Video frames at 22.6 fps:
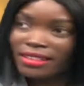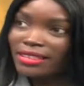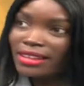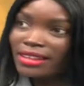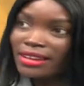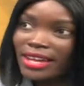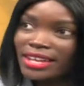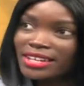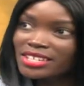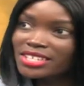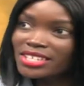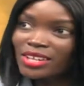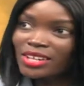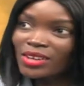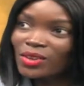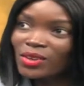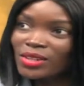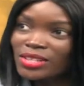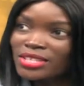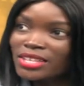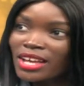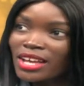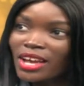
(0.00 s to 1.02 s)

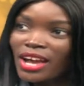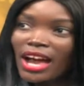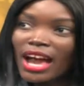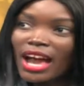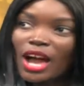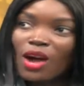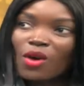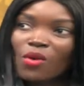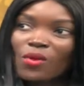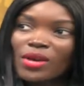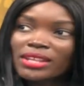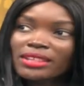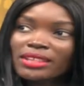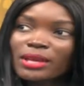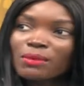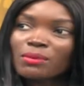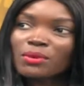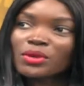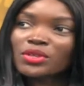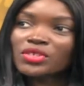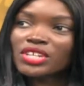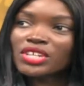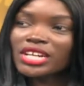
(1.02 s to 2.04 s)
90-year-olds, how will they
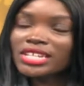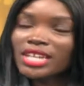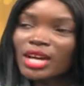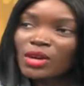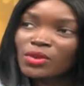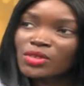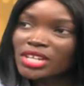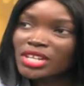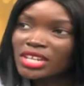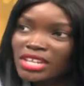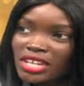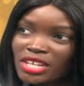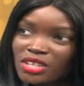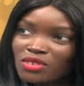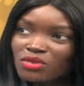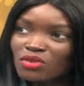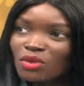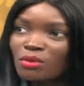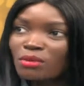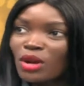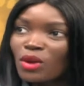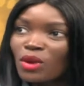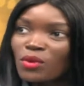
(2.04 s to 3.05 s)
project how 10 years
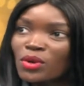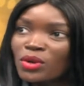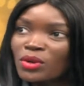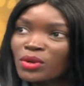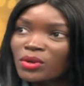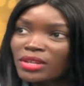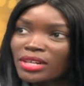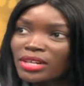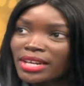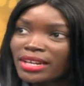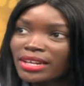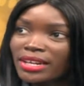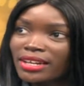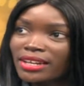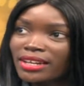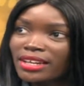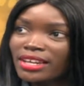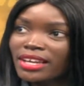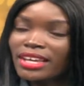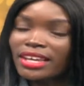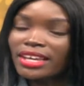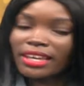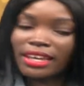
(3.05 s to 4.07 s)
from now will look like?
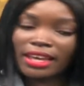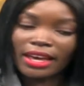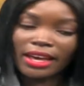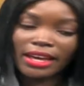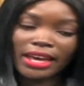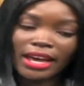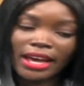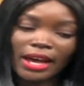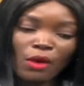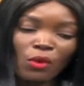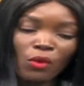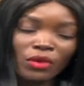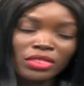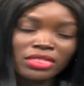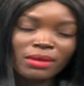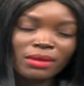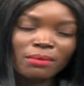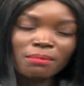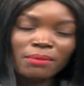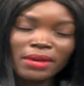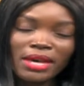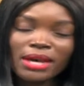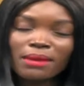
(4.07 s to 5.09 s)

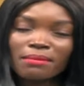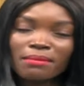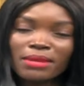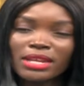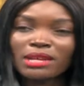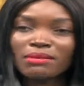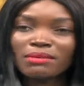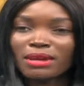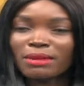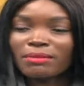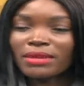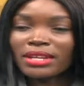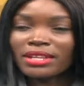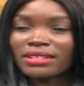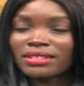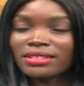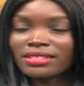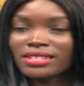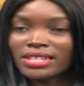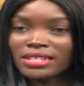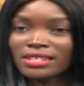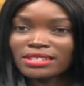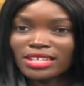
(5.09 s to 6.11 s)
The bare minimum, and
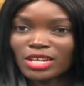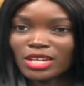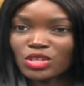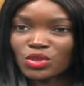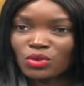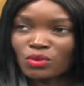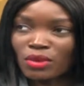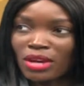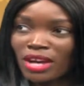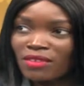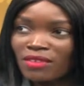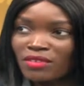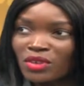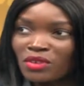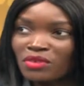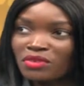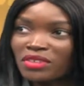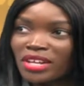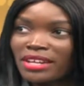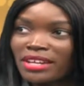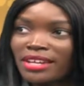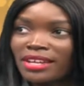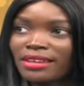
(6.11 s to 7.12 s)
this is a discussion we're having
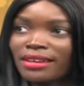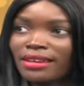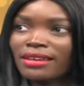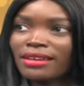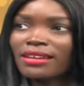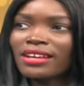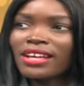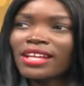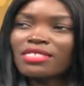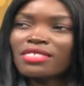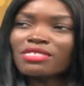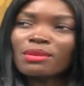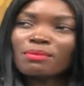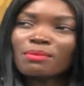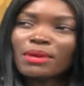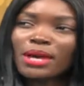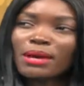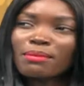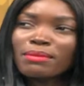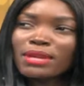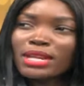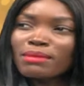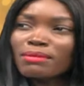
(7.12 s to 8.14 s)
offline again, the
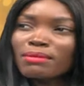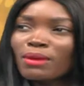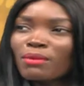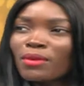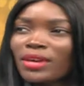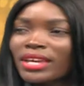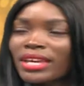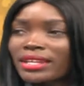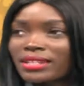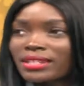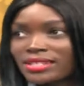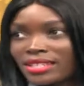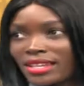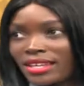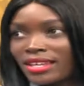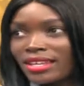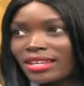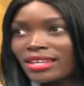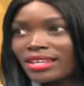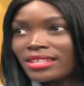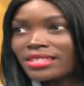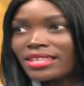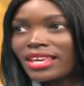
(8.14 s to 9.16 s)
bare minimum we can
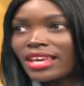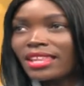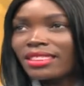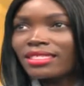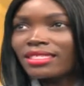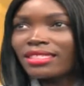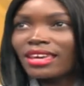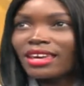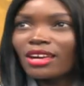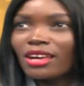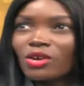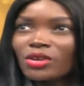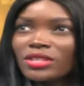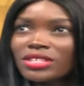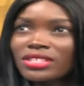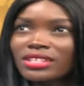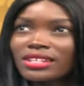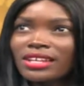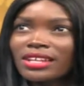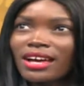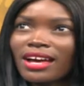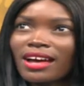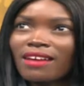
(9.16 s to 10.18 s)
take is, can they
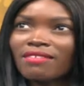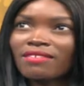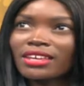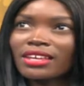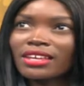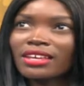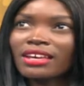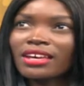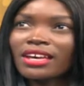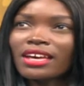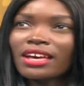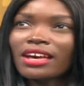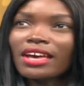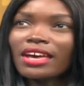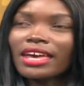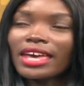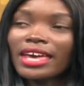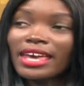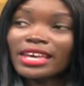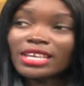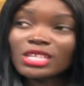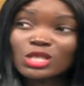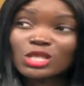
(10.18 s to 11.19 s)
consider having
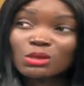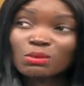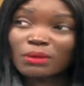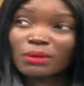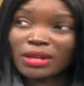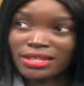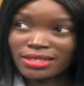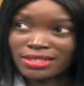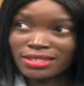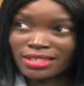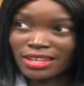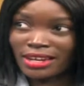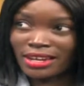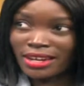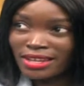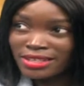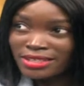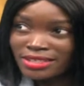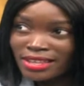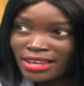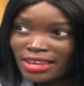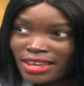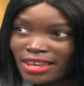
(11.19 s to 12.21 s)
experts, and
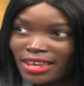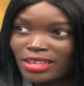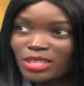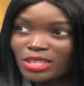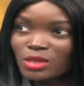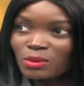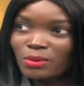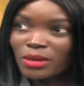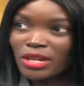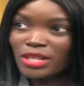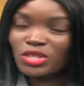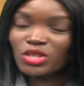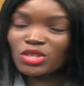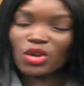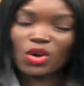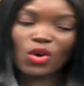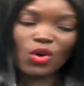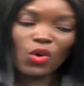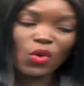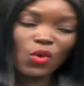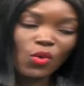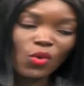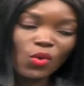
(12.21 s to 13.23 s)
I say experts,
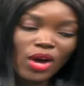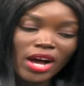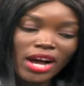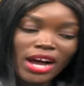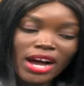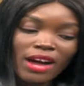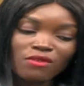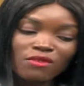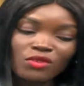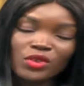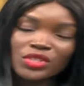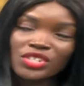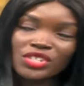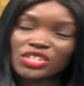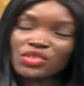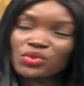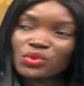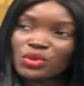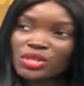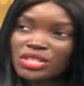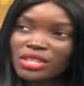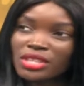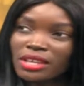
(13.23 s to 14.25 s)
who have not
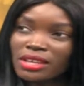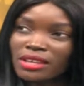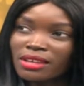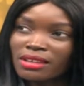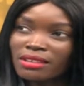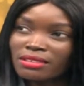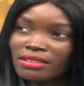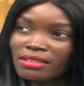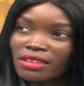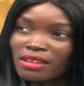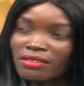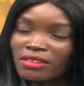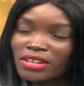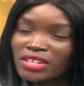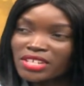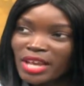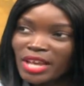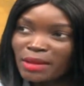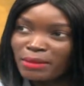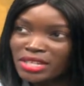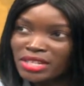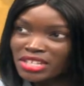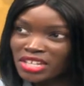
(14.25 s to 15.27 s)
yet reached the
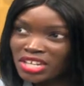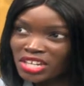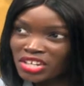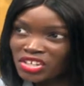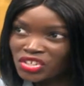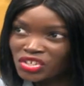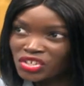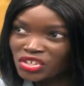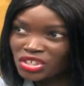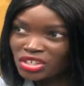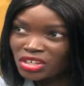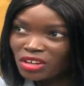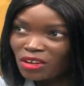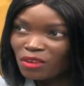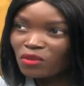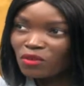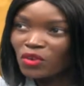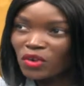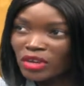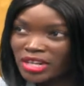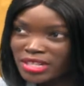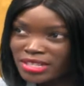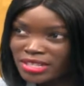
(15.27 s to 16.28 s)
retirement age, yes,
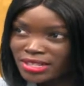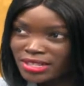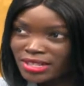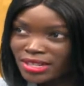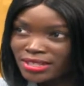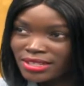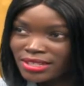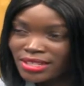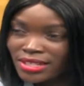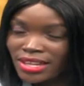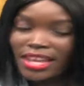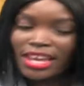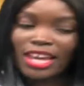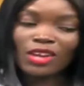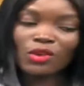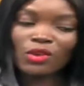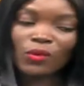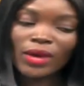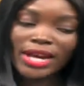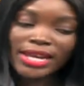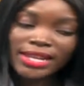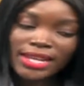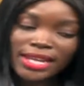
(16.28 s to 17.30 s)
for instance.
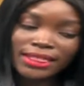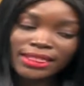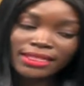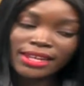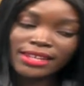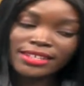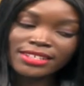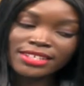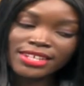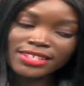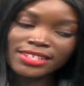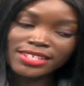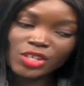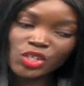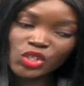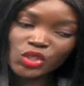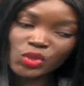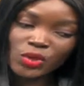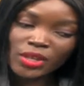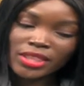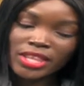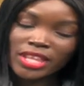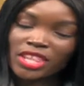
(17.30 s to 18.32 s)
And while at that, just
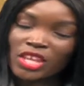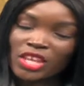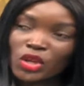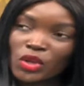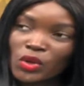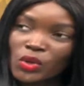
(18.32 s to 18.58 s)
ensure that the